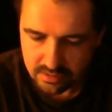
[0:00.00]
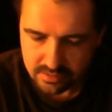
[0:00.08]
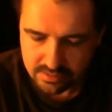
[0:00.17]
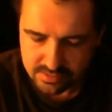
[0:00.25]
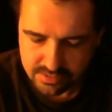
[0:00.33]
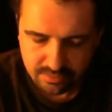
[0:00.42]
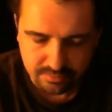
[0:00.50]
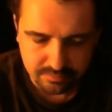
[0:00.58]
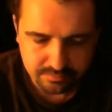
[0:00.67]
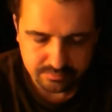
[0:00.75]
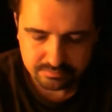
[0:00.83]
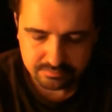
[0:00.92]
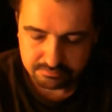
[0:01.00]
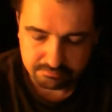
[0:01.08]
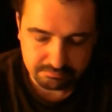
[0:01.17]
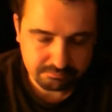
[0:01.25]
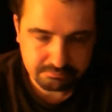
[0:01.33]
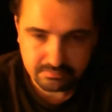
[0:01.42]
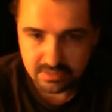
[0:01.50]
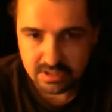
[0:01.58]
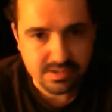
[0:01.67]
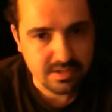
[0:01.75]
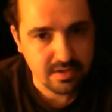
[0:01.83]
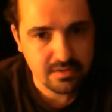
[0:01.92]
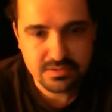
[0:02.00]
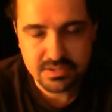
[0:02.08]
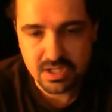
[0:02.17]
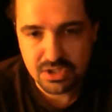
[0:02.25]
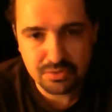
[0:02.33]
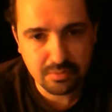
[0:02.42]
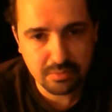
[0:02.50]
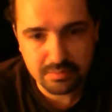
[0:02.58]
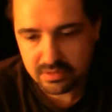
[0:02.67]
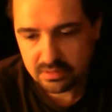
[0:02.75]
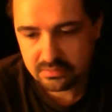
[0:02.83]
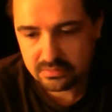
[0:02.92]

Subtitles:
So, that's another sessionable beer.